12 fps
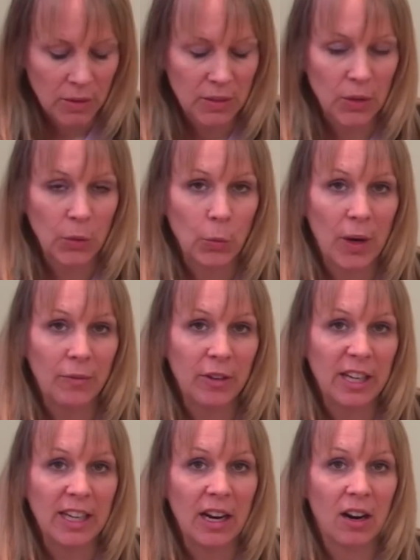So when
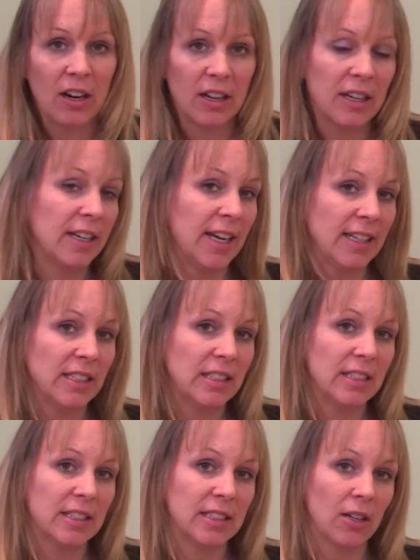we are
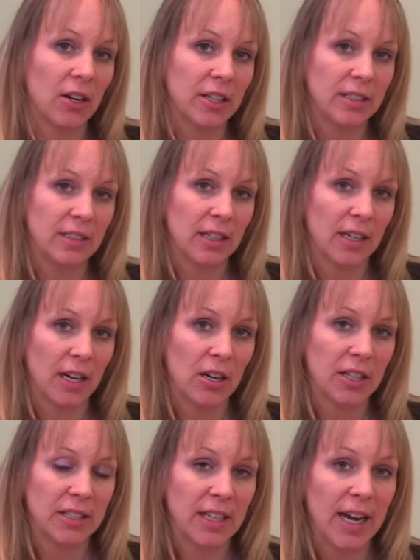connected to this
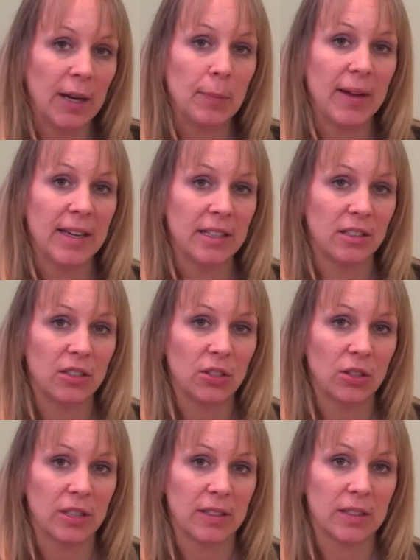archetype and
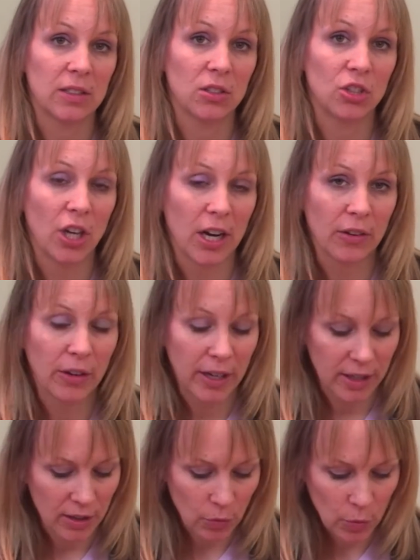to this
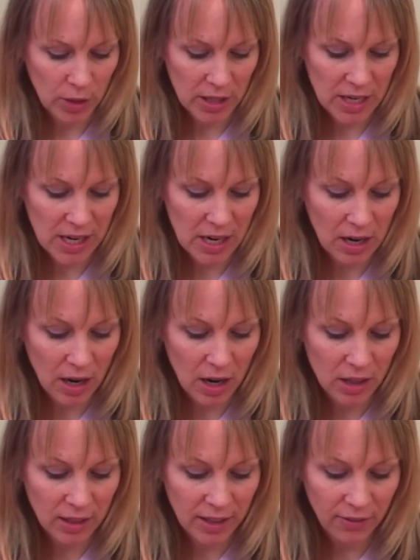chakra, we
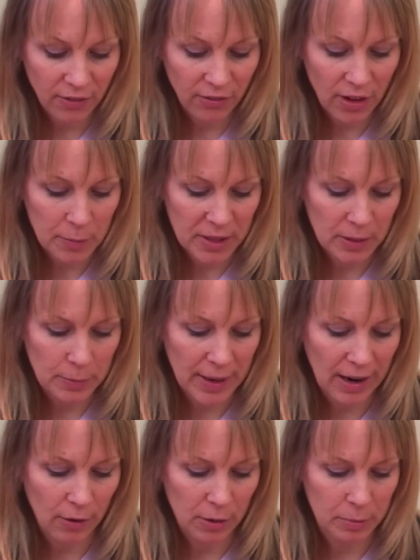live from an
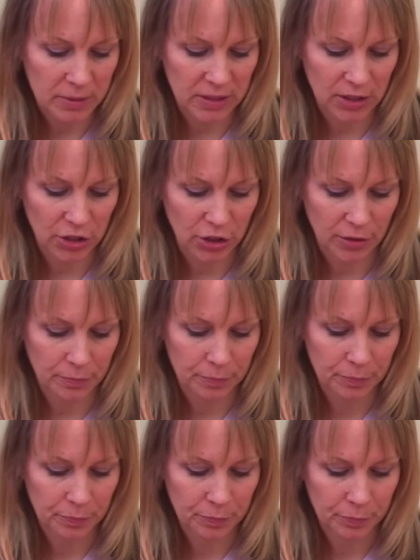empowered position.
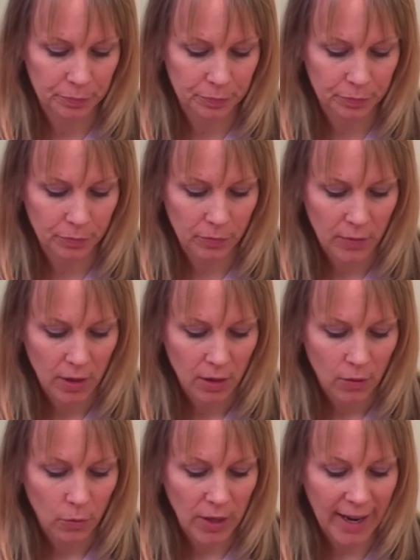
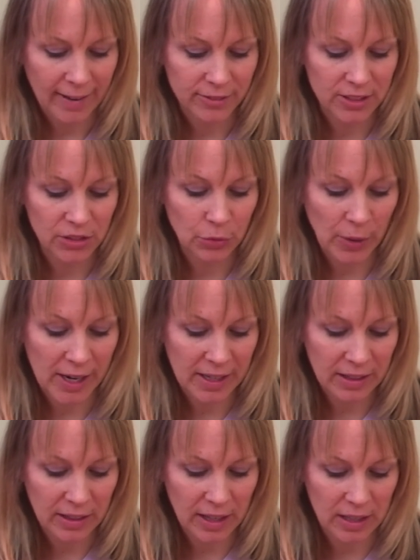We have
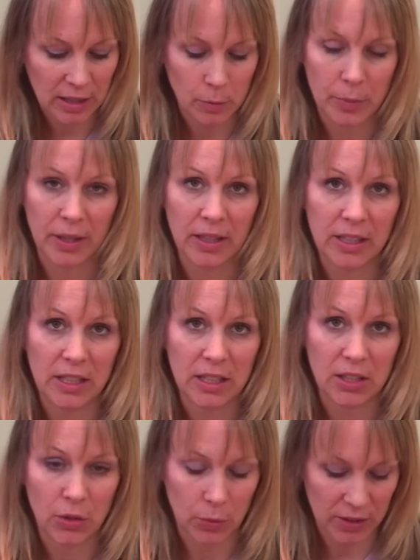strength and an
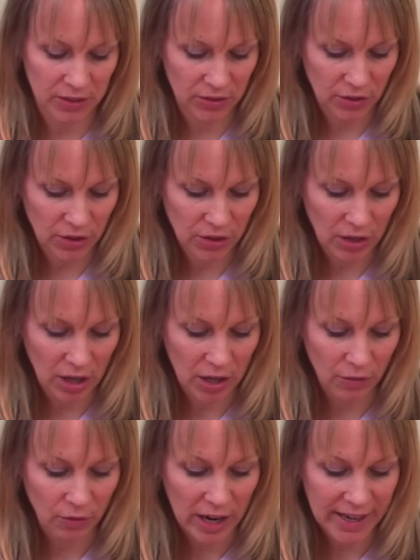ability to assert
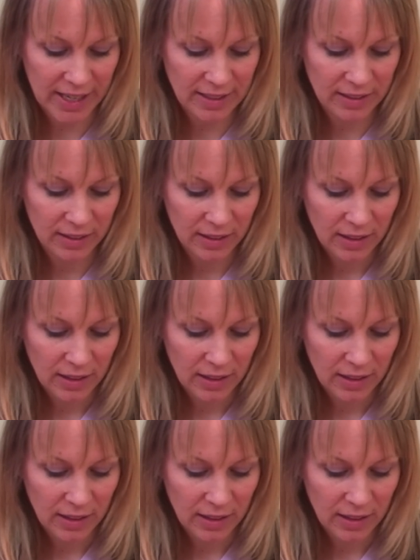our right